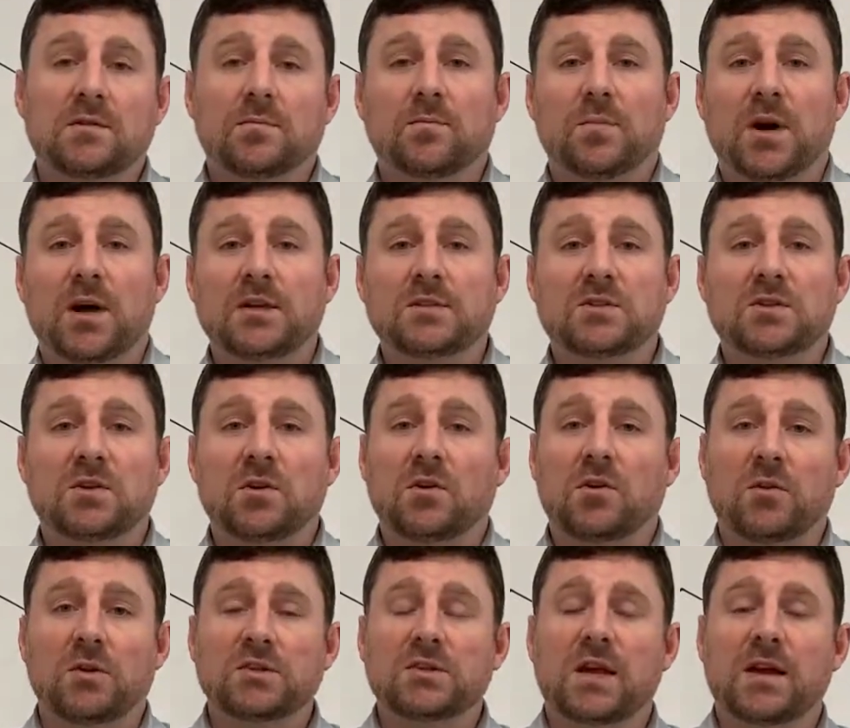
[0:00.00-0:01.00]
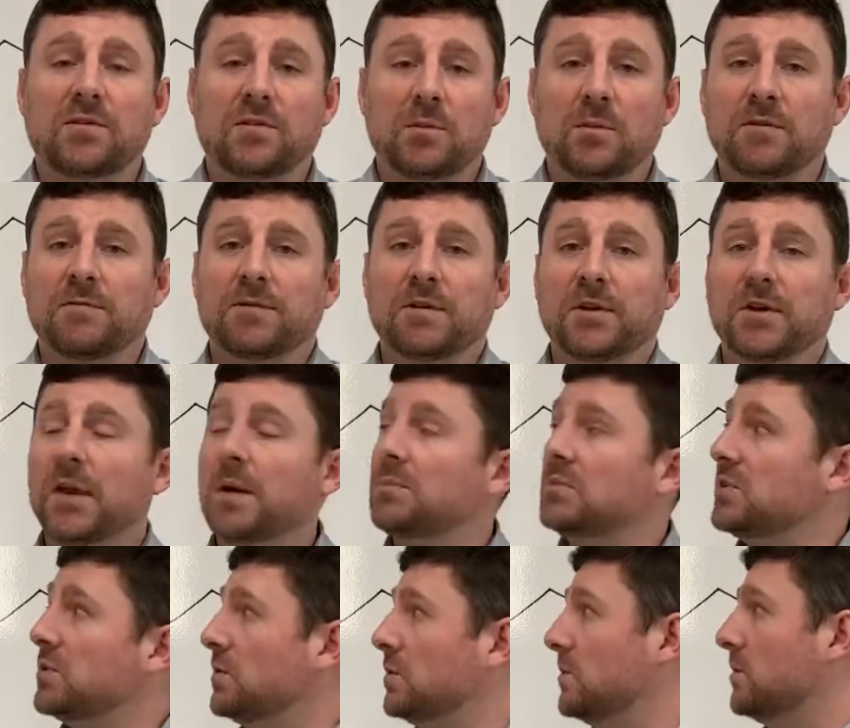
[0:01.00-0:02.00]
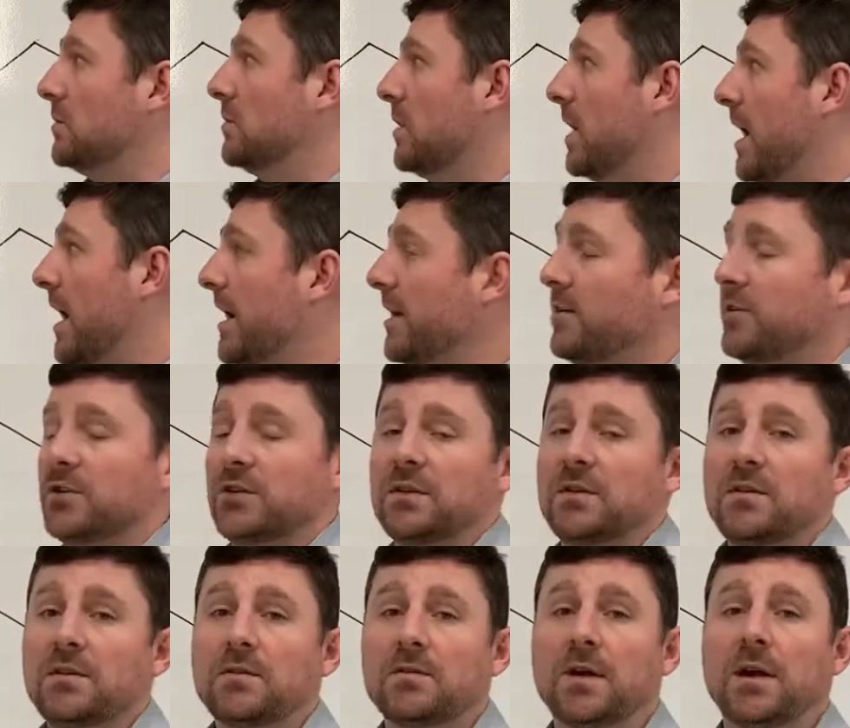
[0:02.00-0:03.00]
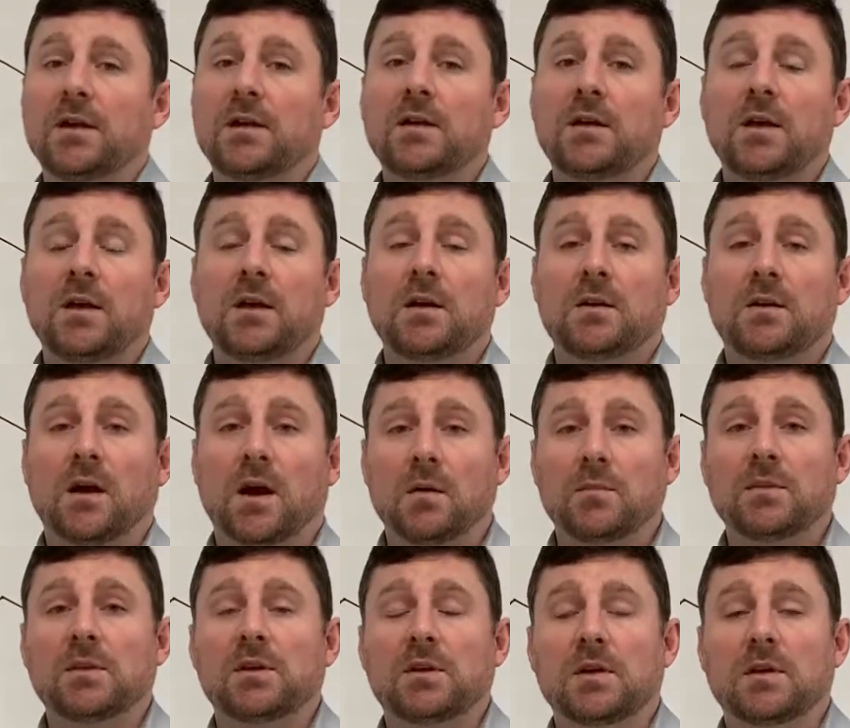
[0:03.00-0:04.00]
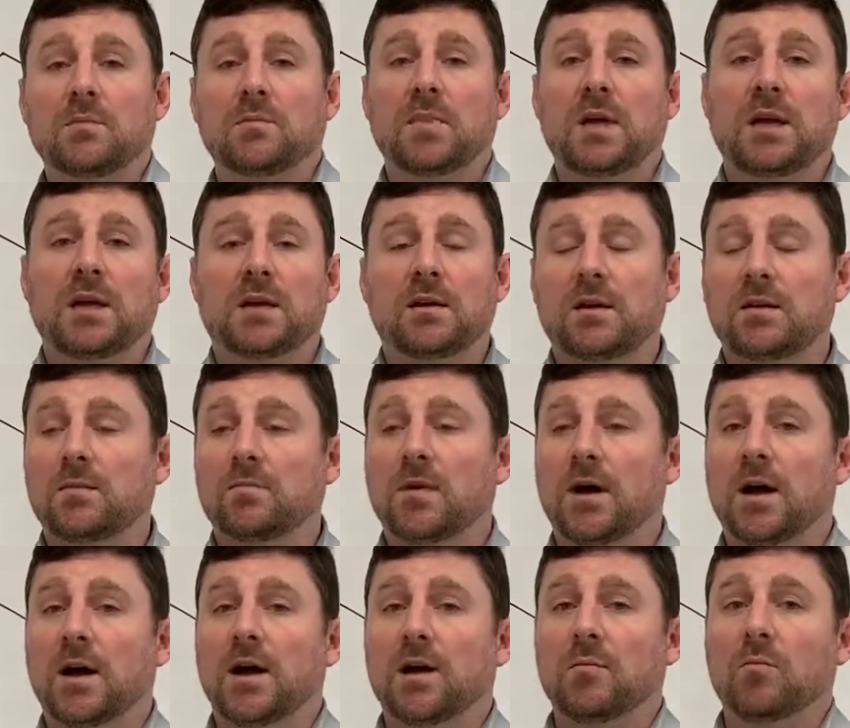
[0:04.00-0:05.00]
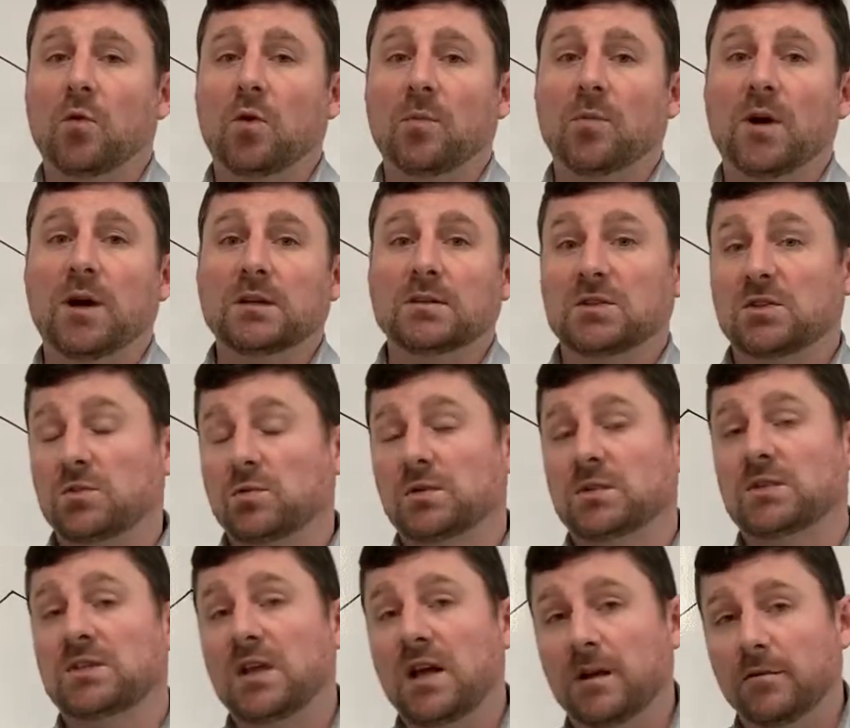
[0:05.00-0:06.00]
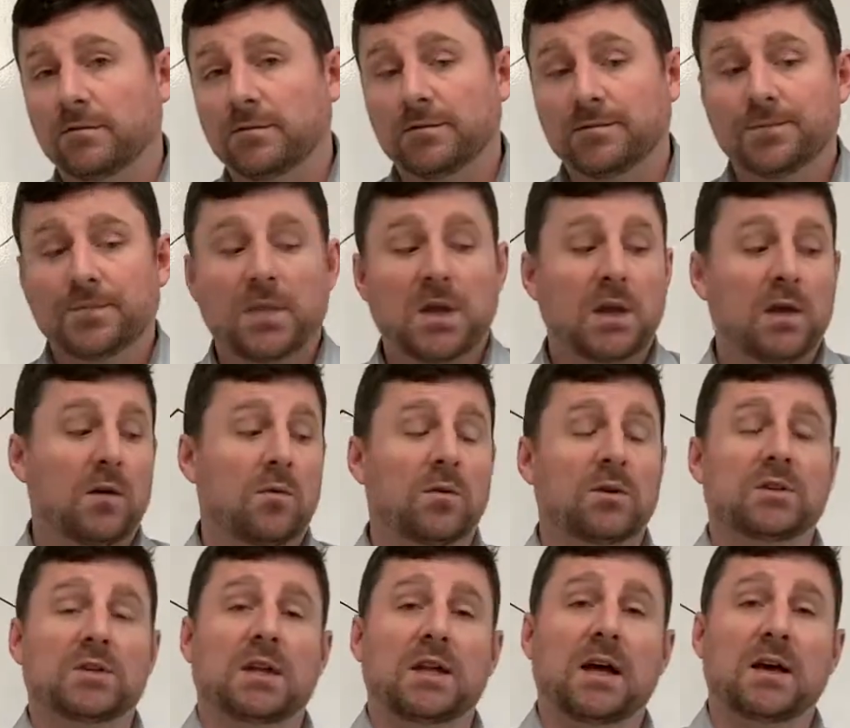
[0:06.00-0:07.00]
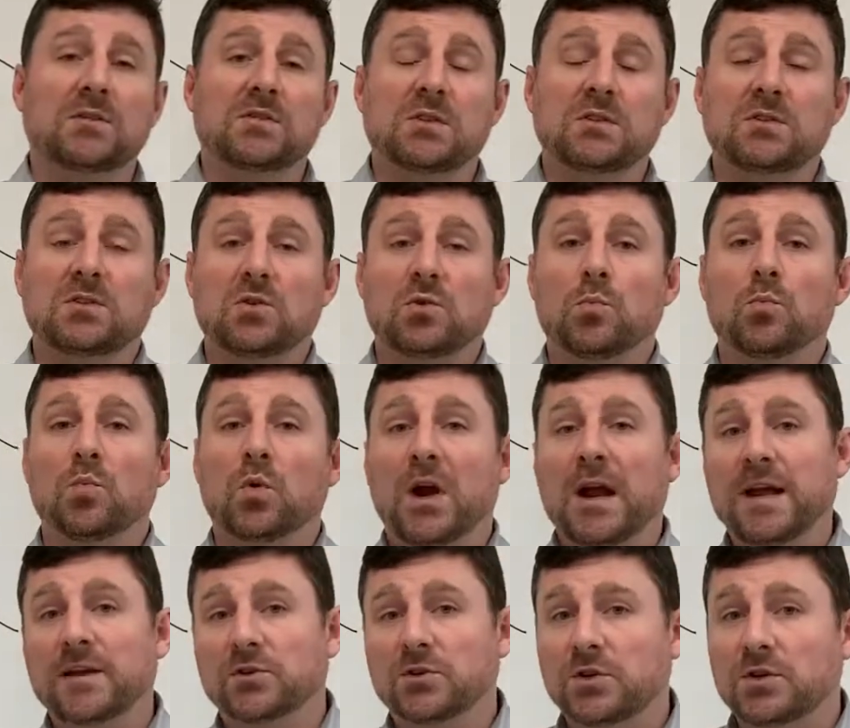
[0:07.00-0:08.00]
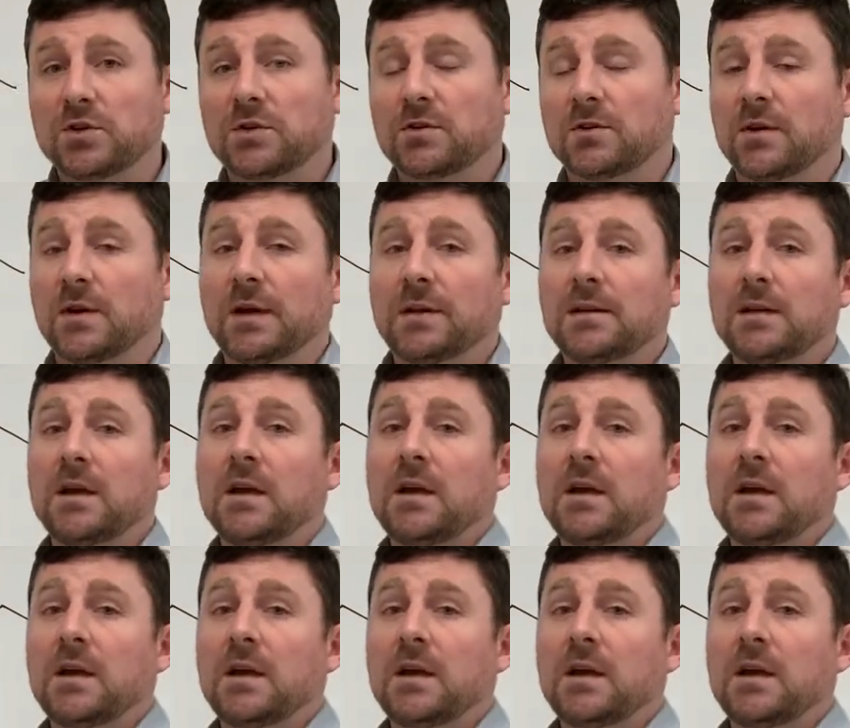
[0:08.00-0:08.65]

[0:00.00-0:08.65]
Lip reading: bonds don't always have to be filled up to hydrogen, right? Carbon can make more bonds to itself, which allows it to branch, right?